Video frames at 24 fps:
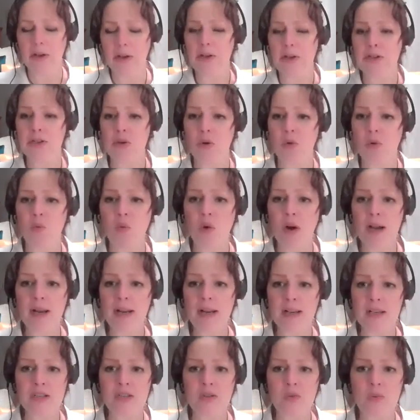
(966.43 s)
So what
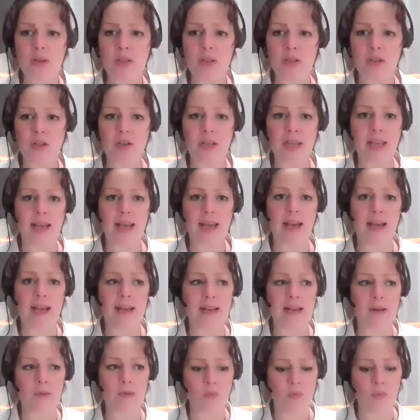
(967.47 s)
do we look at?